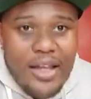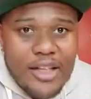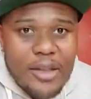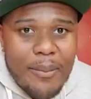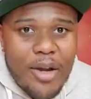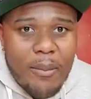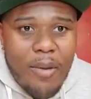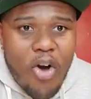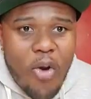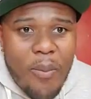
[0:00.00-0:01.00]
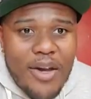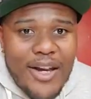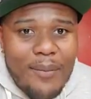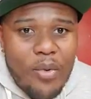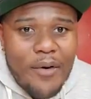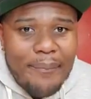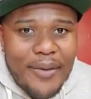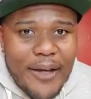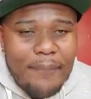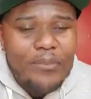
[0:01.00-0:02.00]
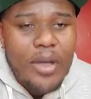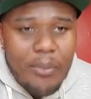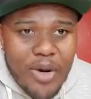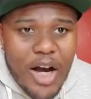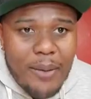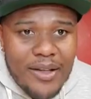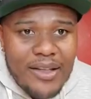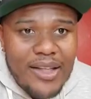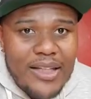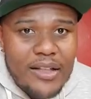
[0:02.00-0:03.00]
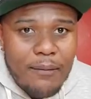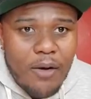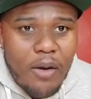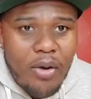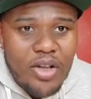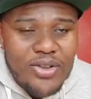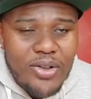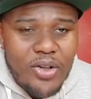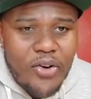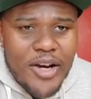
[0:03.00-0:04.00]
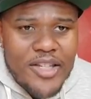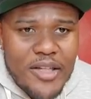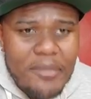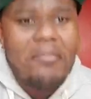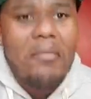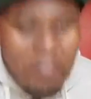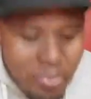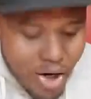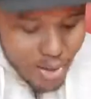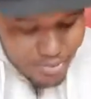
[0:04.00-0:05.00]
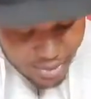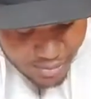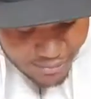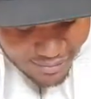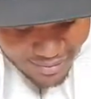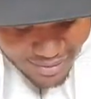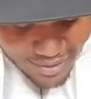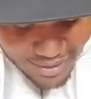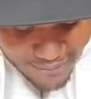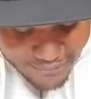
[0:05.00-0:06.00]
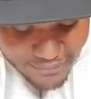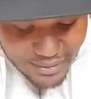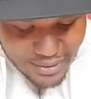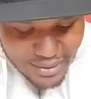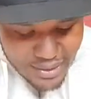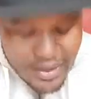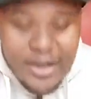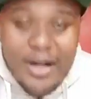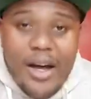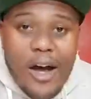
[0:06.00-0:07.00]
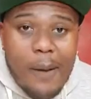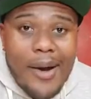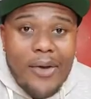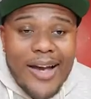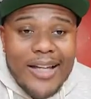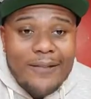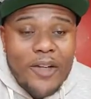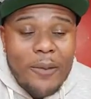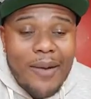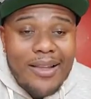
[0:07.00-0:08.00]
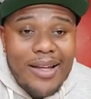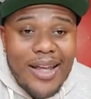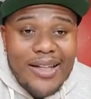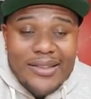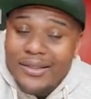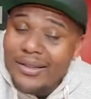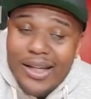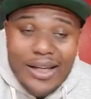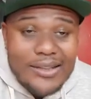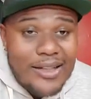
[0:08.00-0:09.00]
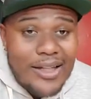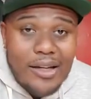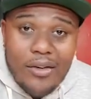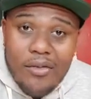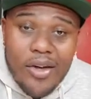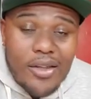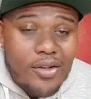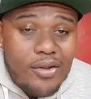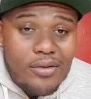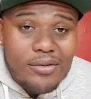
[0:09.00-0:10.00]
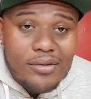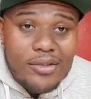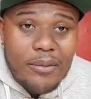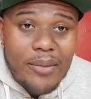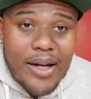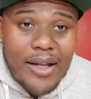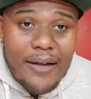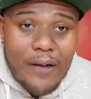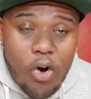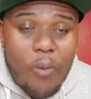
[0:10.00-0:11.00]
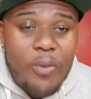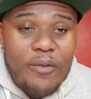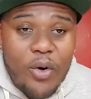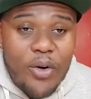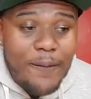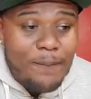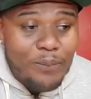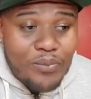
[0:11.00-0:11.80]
Is LaMelo Ball going to be number one pick? Probably. Is LeVar Ball still crazy? Probably. How you guys feel about the election? Like I said, I hope you voted.